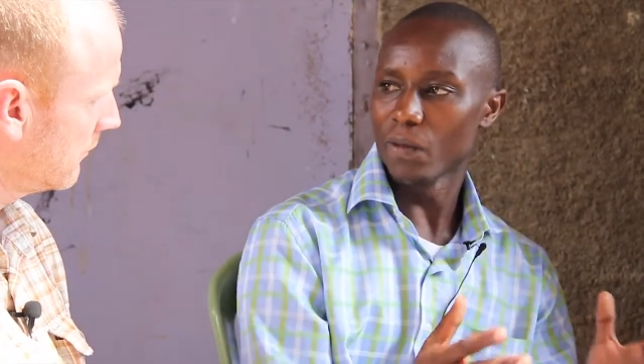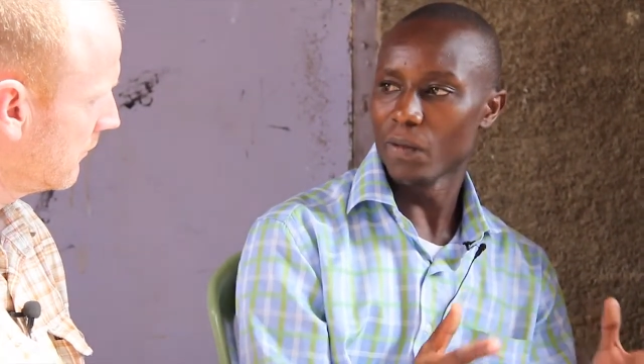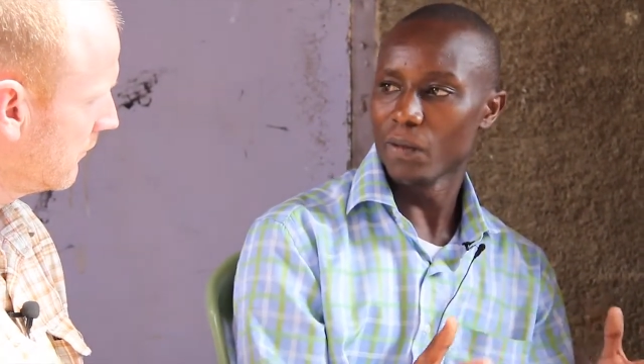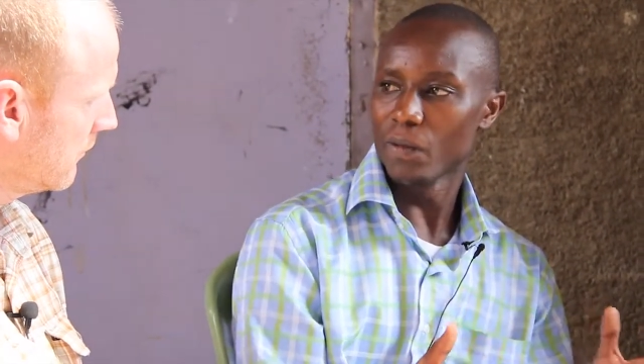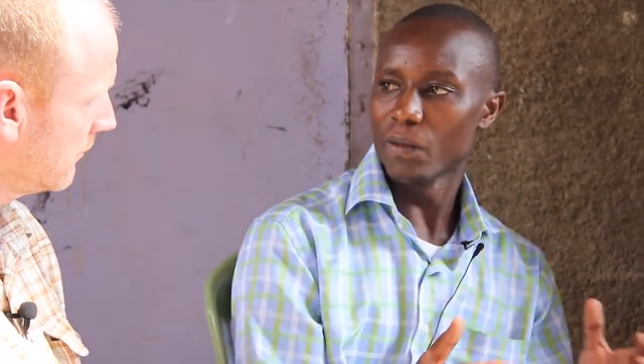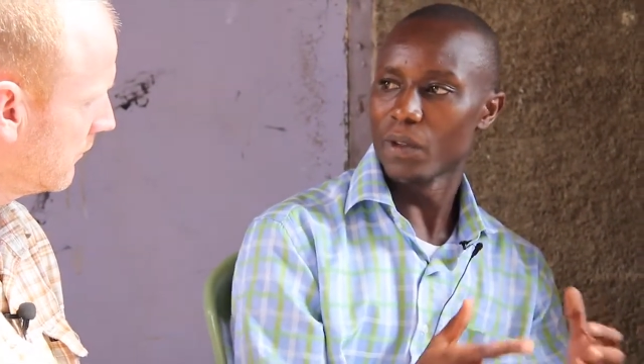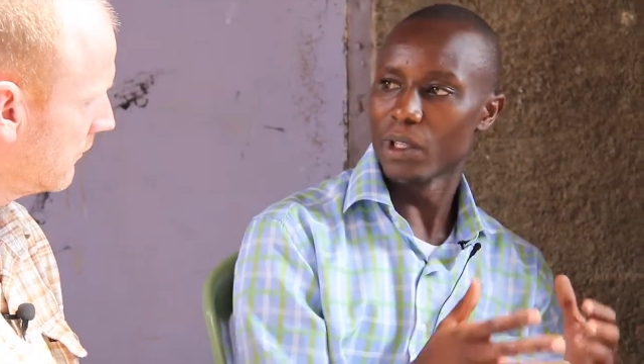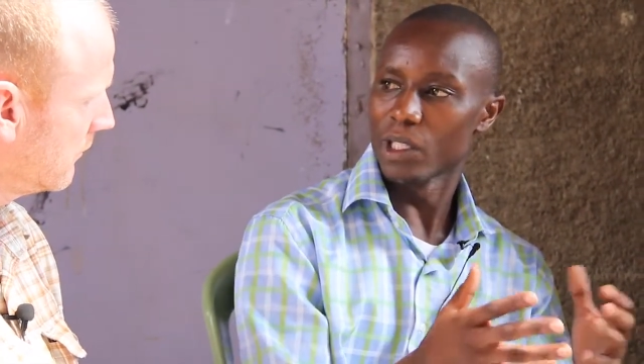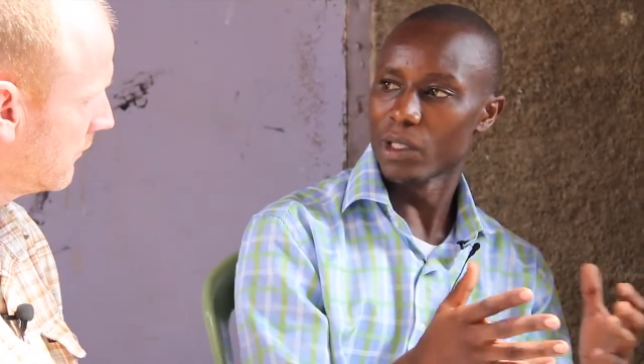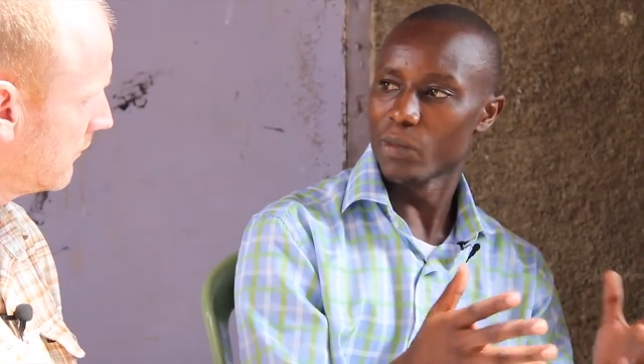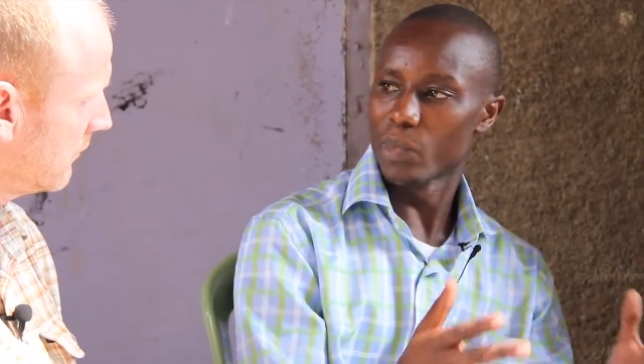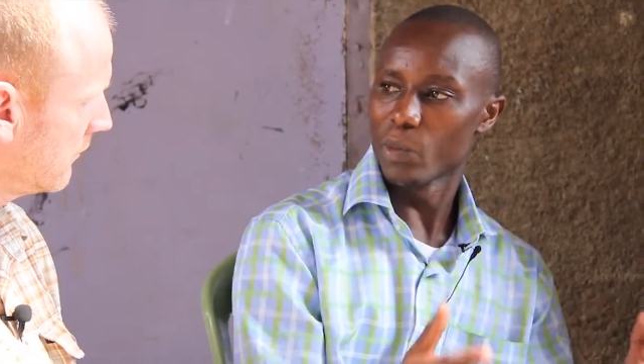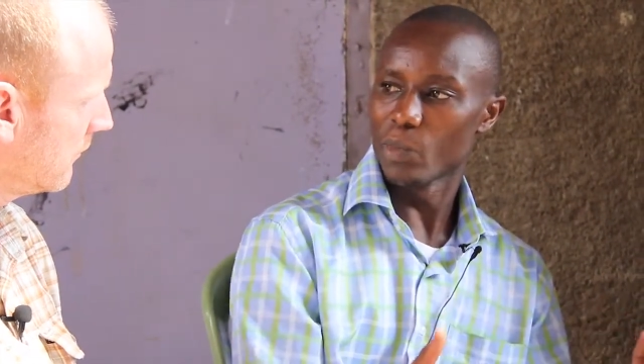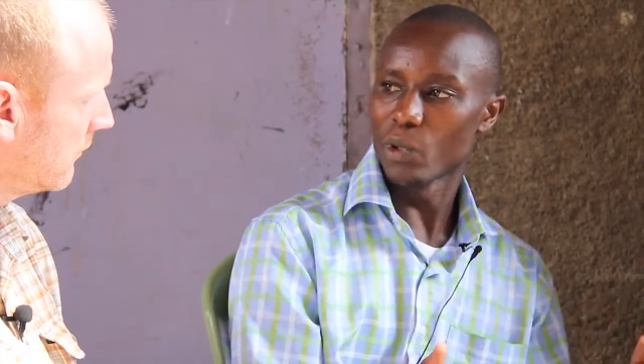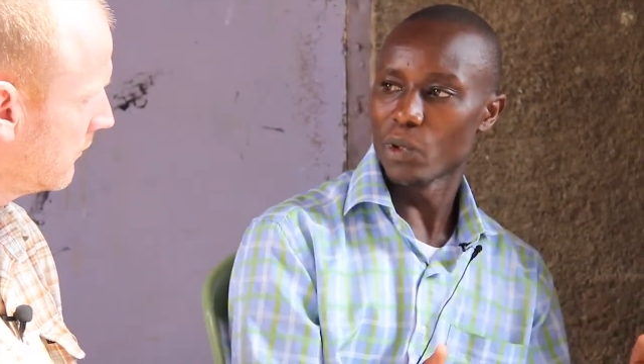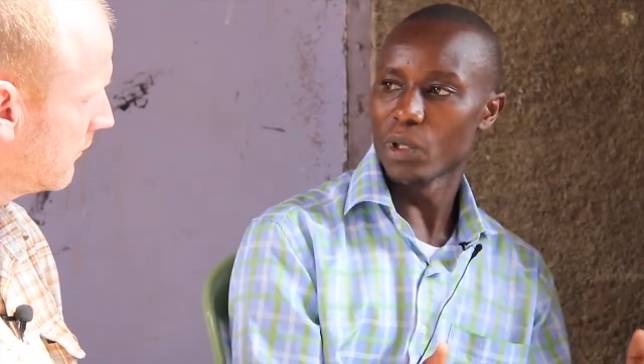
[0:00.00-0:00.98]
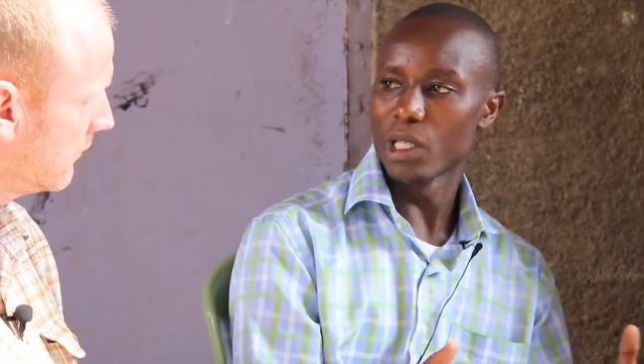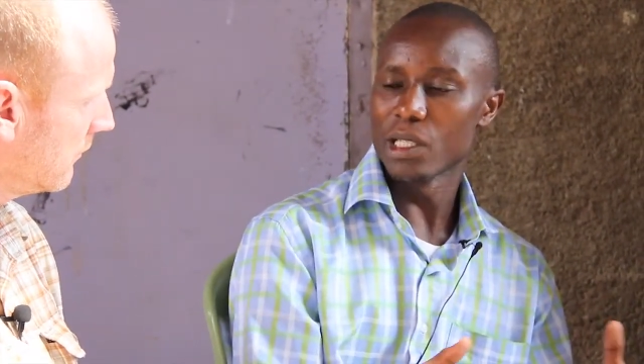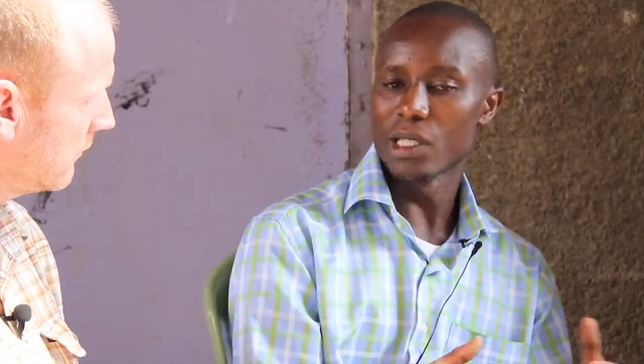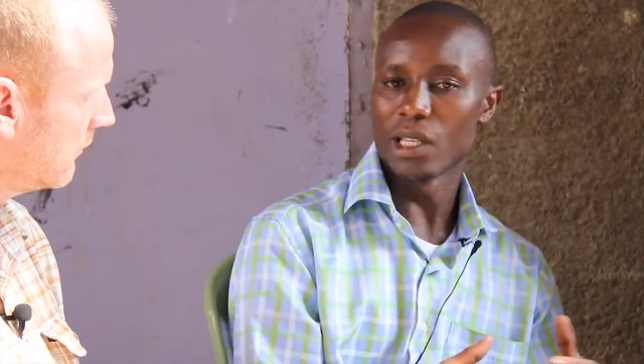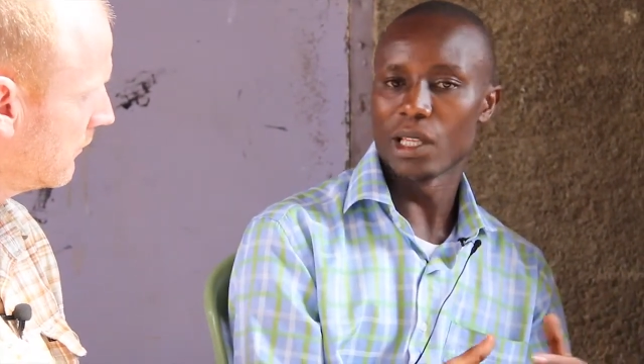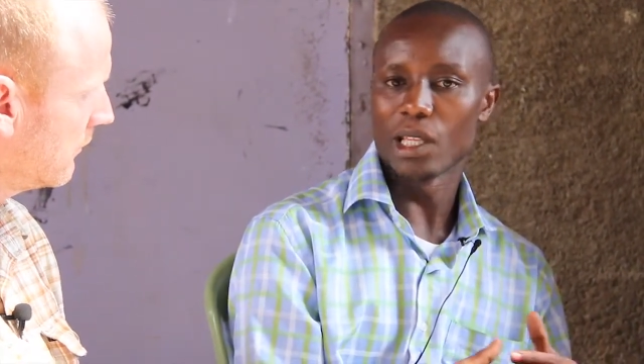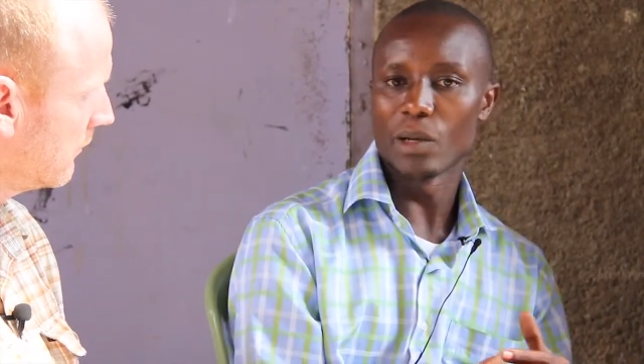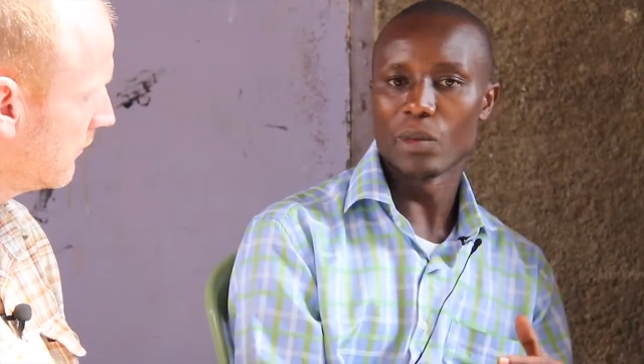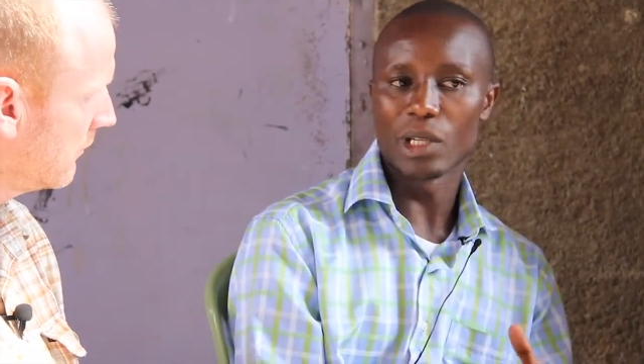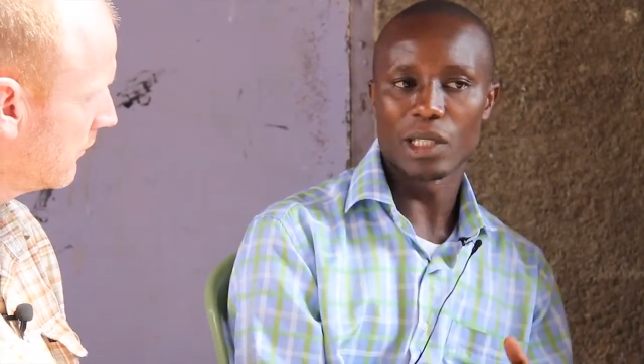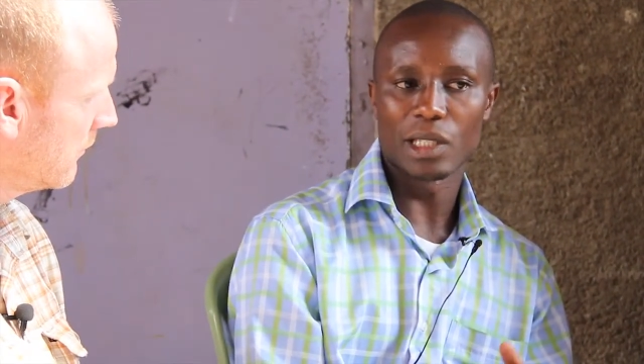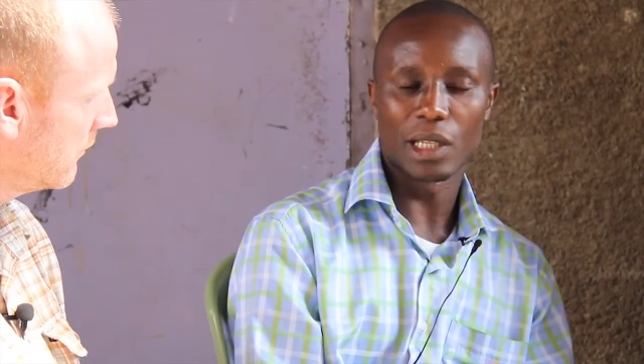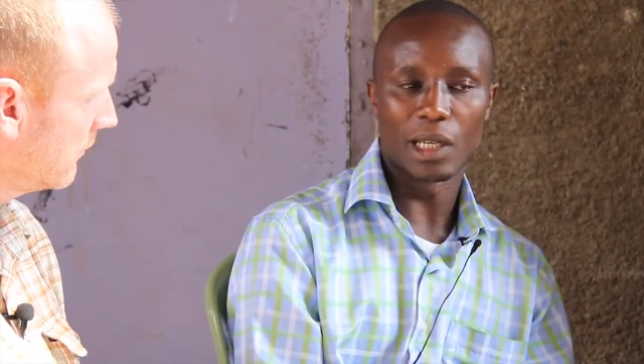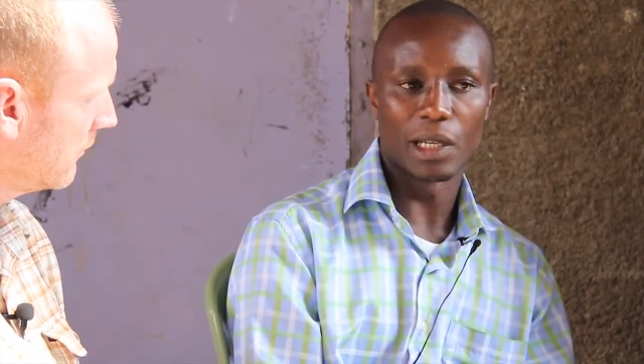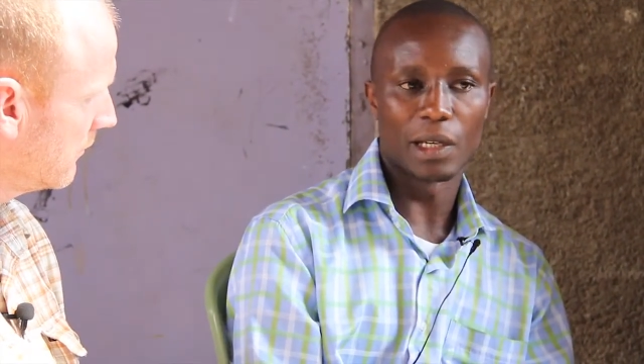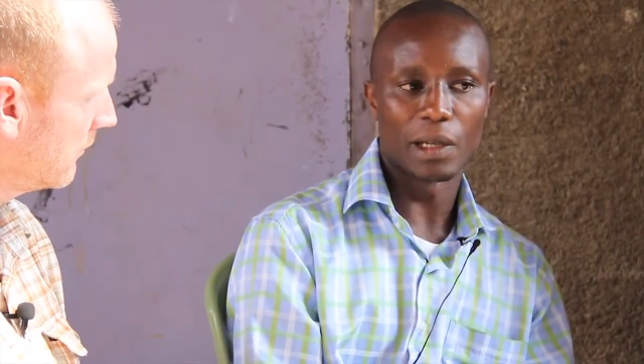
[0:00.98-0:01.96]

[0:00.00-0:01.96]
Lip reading: of these people. They see them as